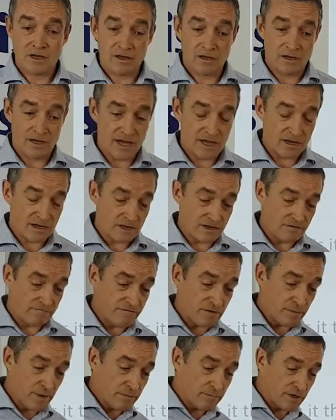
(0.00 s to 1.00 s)

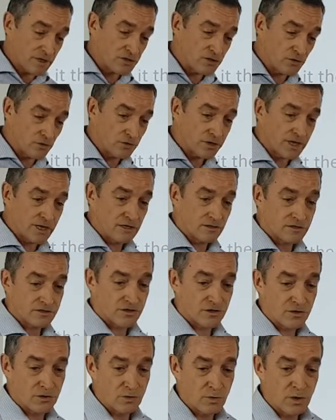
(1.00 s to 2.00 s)
I remember
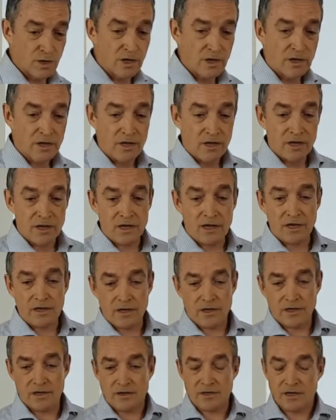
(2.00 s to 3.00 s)
talking to
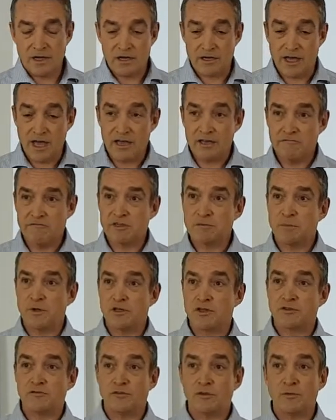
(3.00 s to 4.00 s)
a guy
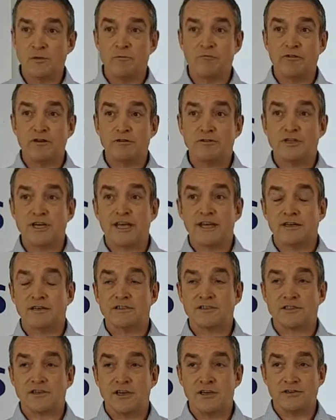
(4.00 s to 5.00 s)
responsible for
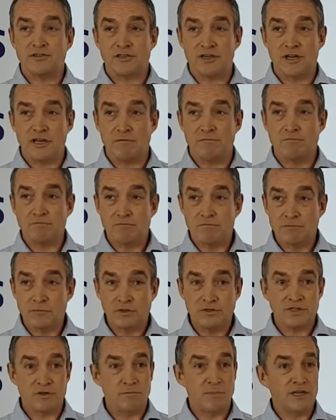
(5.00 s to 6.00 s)
projects at a
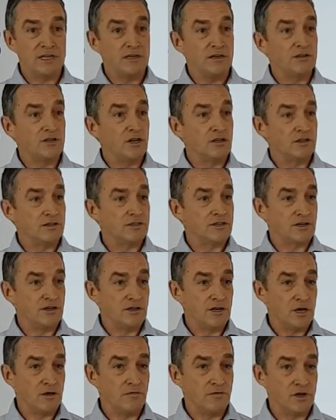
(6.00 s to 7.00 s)
multi-billion dollar
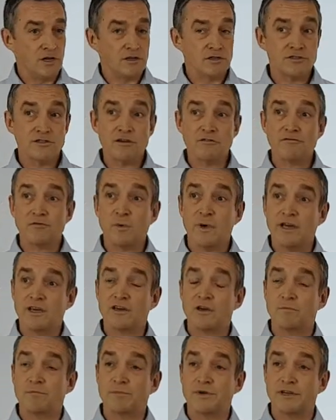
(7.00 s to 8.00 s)
turnover
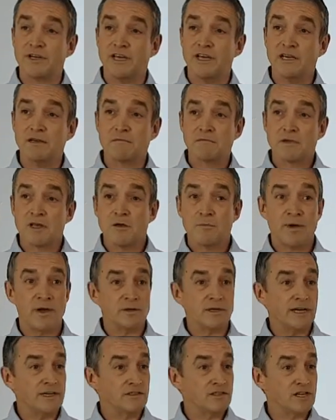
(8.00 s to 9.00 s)
software company
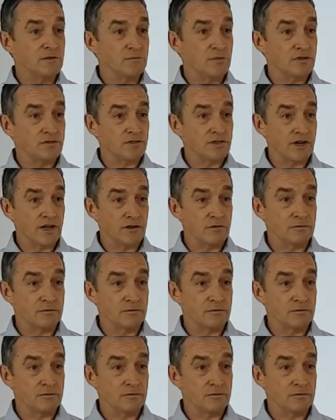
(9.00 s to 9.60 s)
about 18 months